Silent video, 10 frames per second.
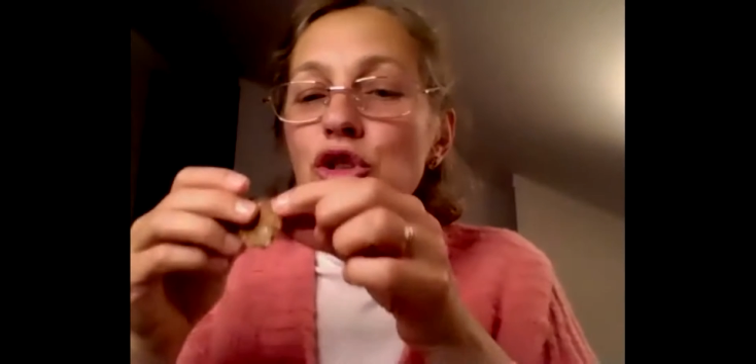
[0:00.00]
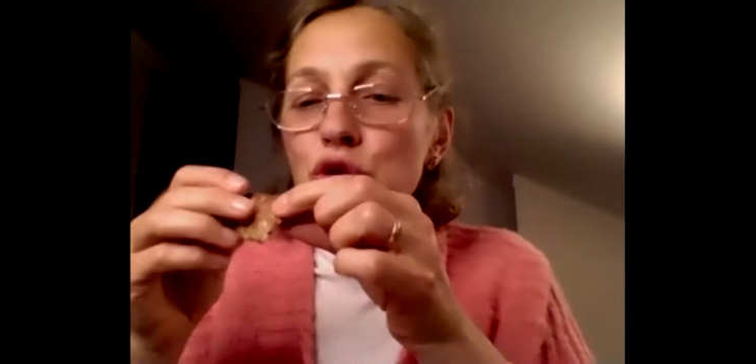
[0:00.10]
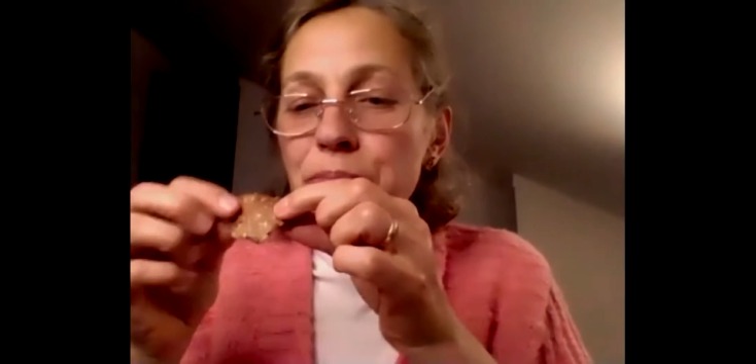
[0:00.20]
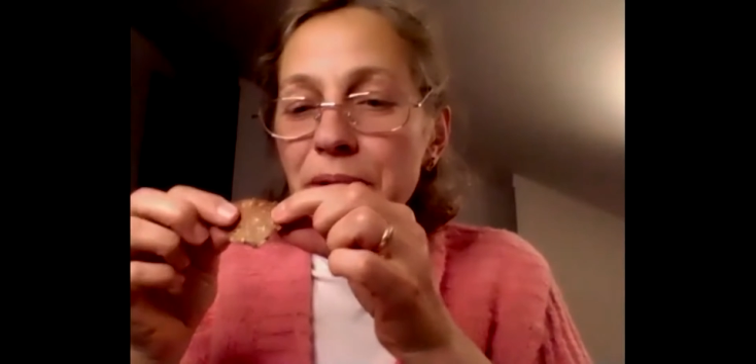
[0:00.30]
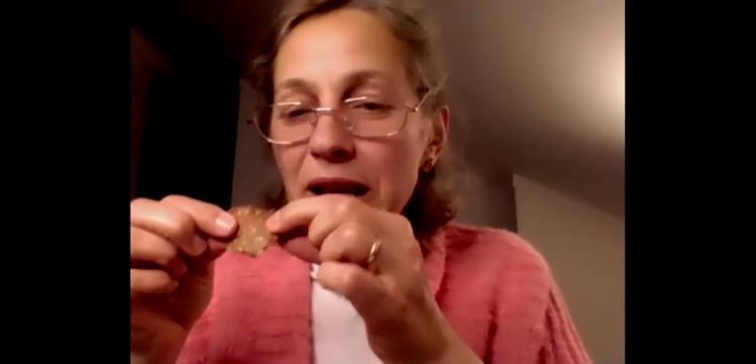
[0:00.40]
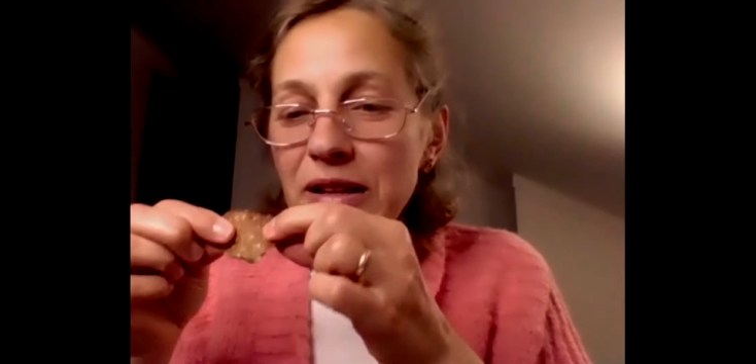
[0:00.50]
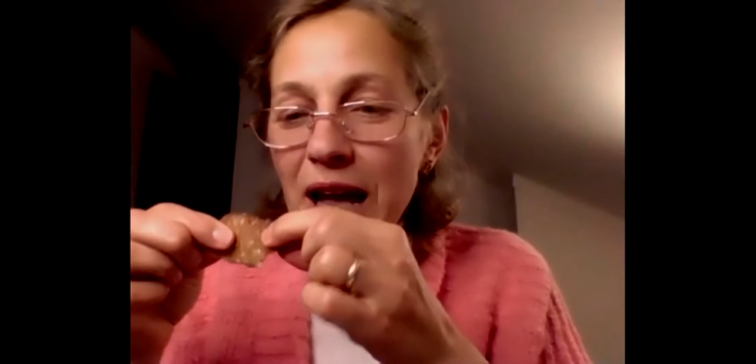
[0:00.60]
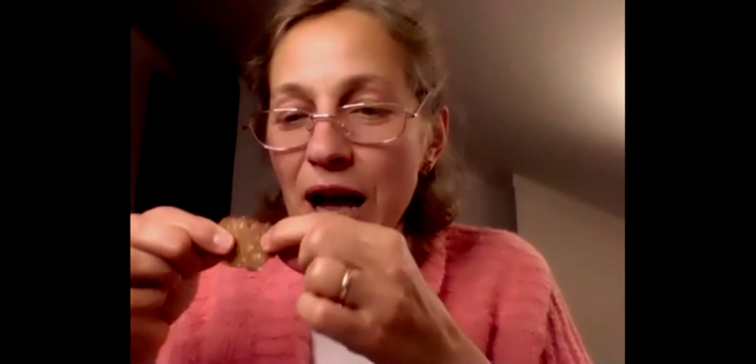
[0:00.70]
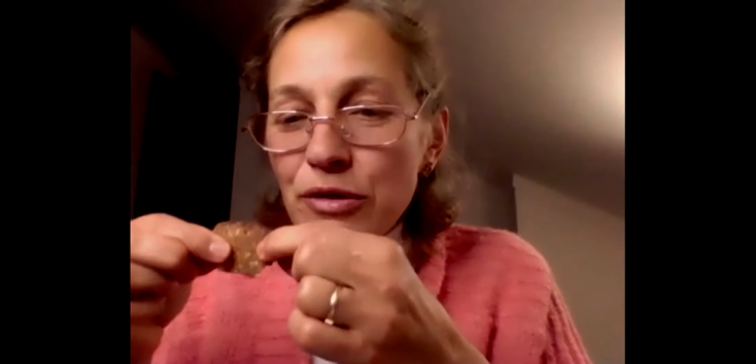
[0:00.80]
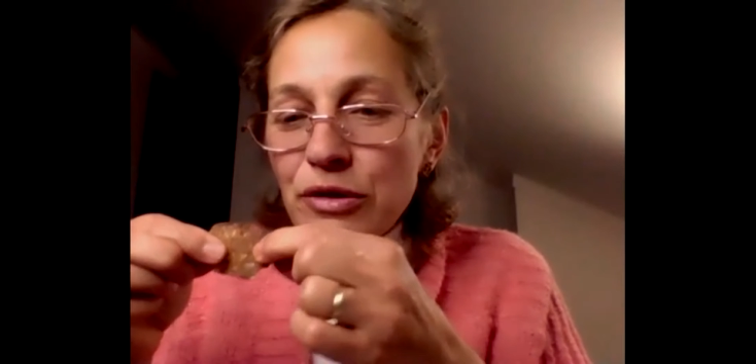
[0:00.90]
to break
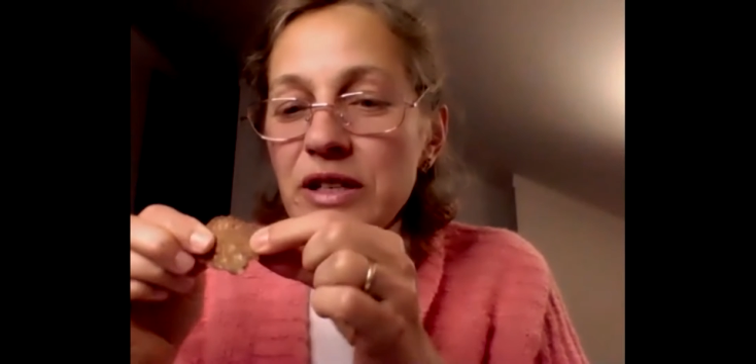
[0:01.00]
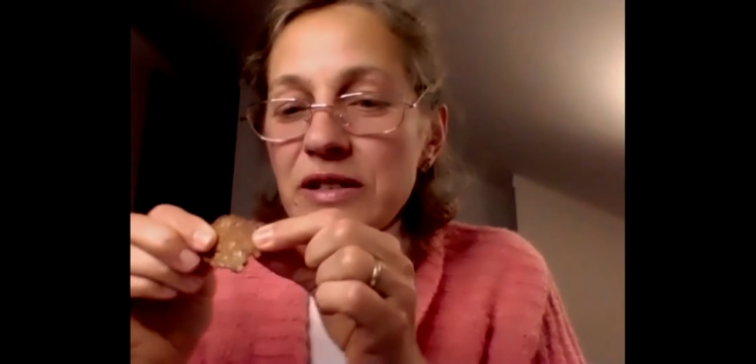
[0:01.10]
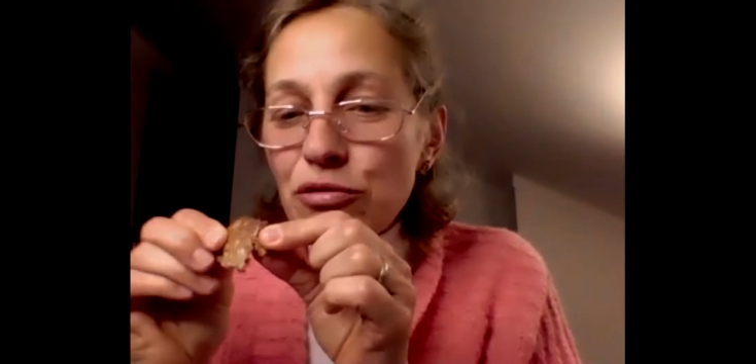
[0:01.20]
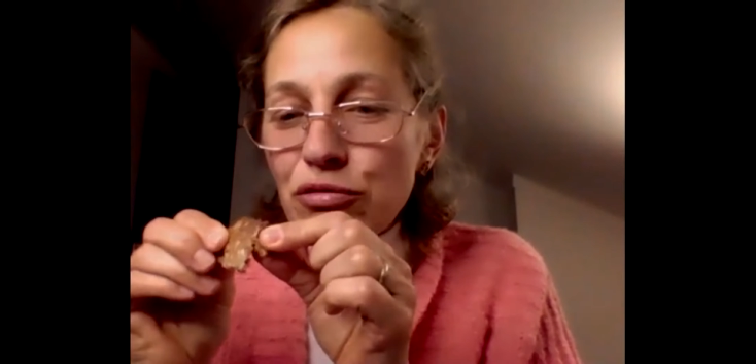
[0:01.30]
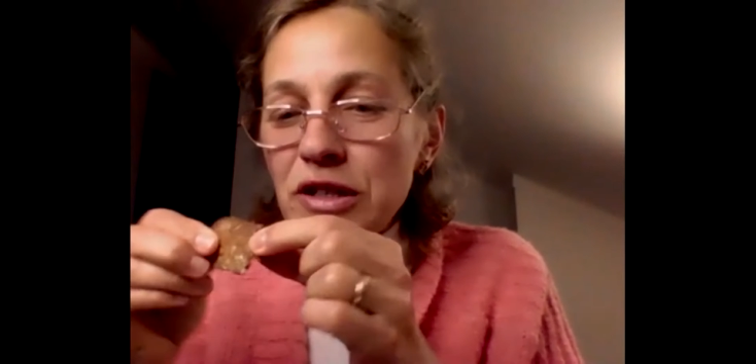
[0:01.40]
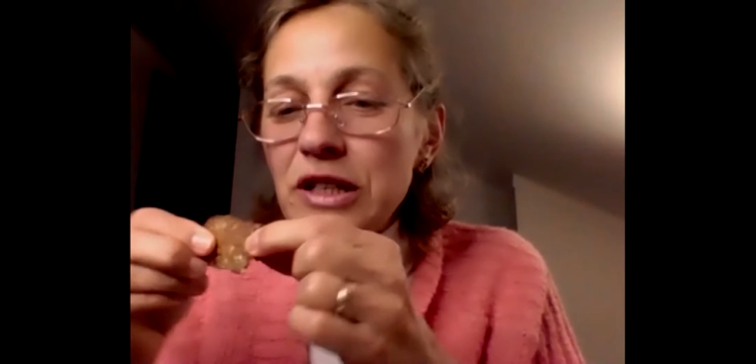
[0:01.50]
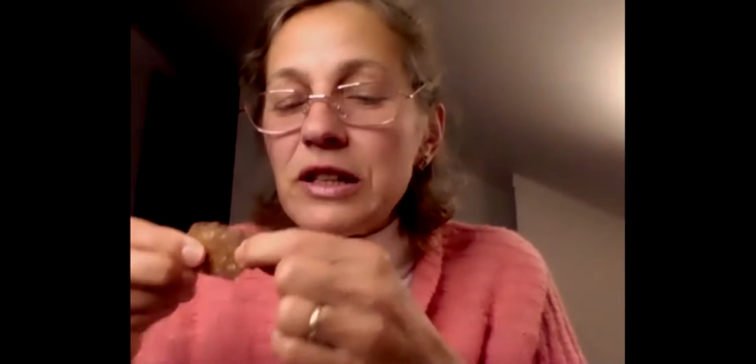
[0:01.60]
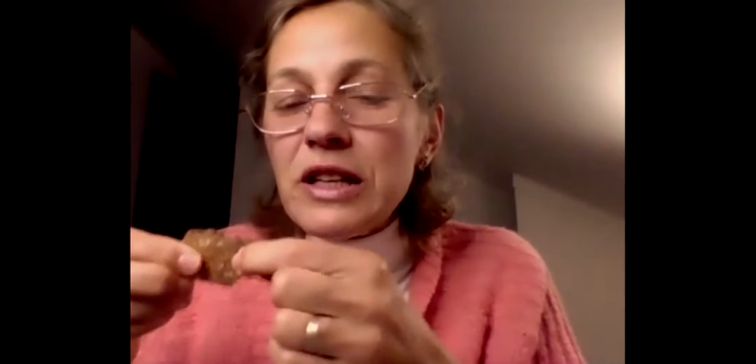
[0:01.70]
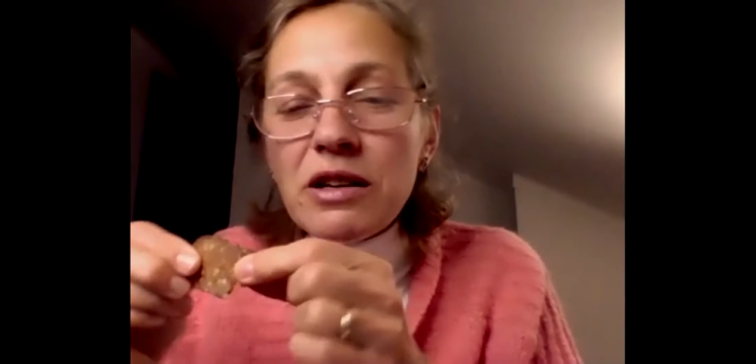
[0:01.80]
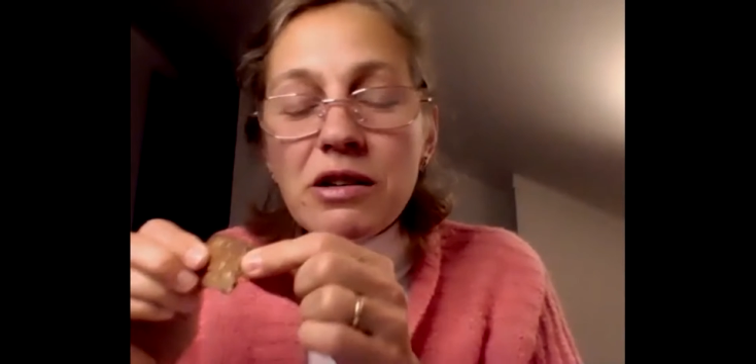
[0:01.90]
down this
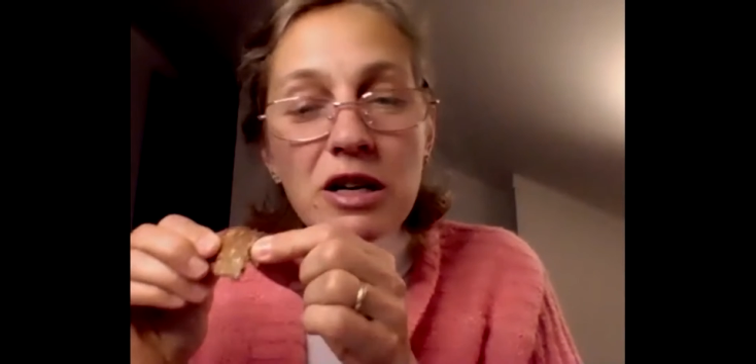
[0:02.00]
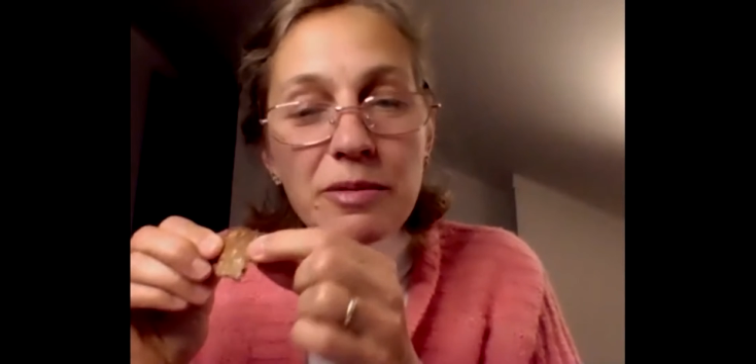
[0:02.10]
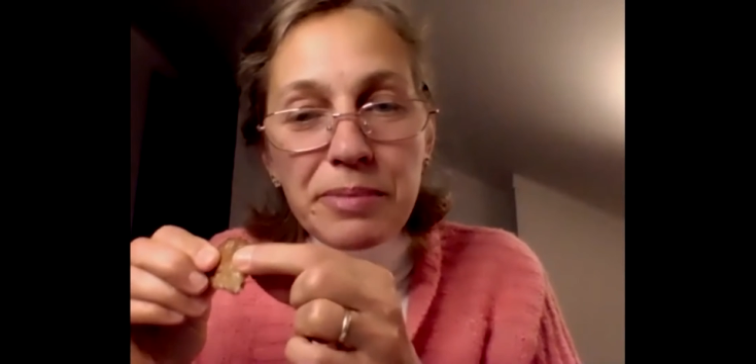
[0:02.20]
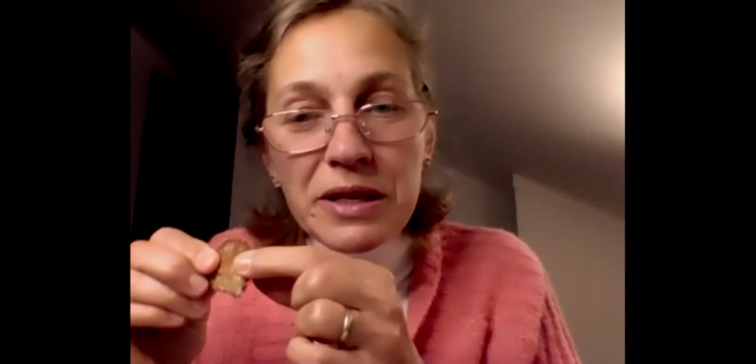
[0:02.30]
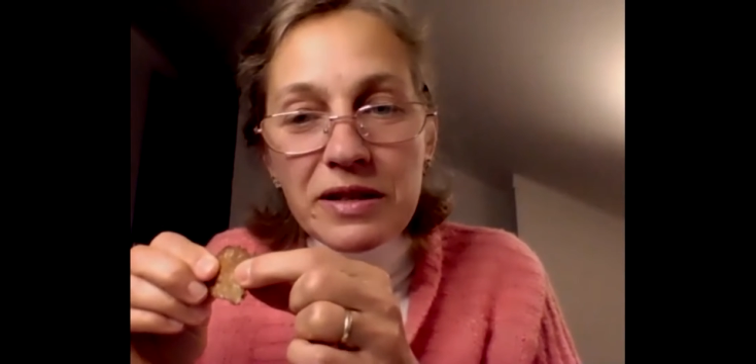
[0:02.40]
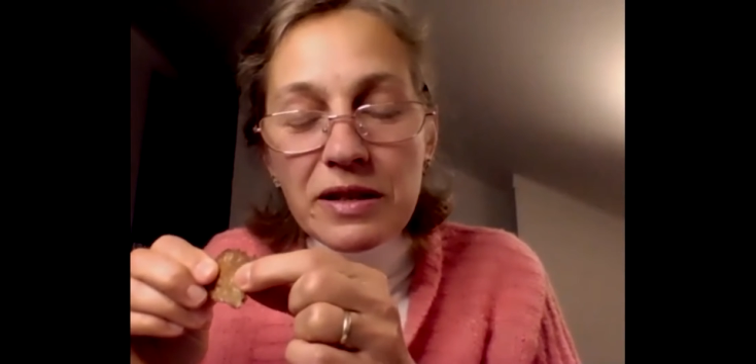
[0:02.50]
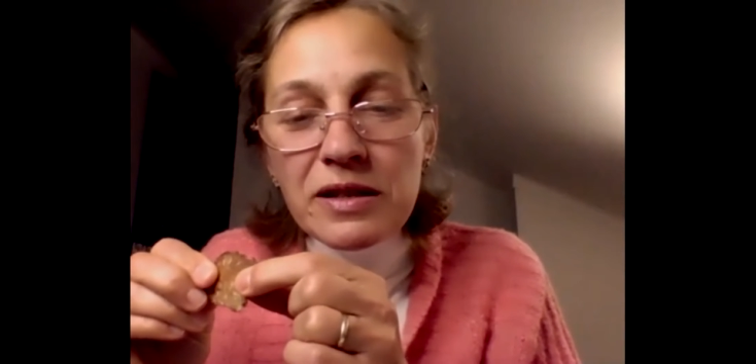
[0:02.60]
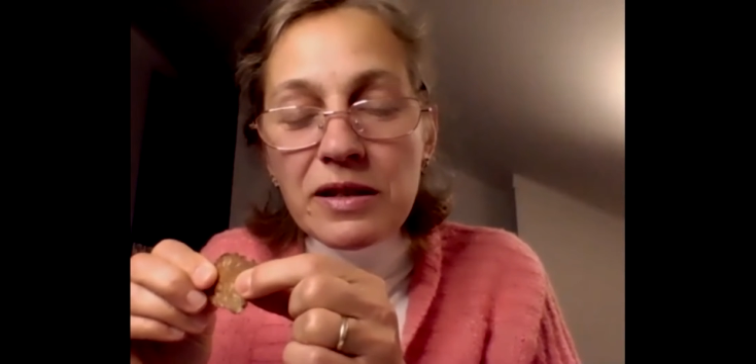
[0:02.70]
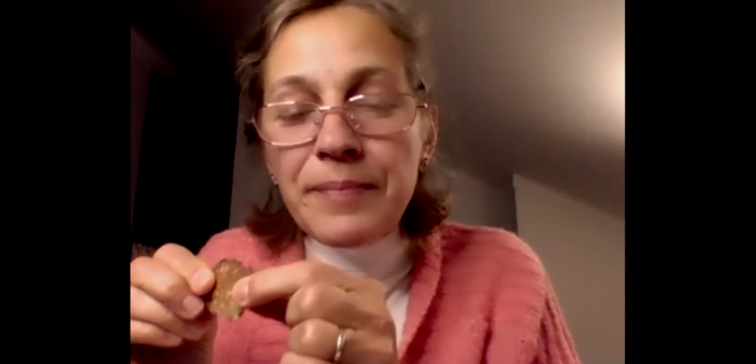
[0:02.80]
really hard pieces,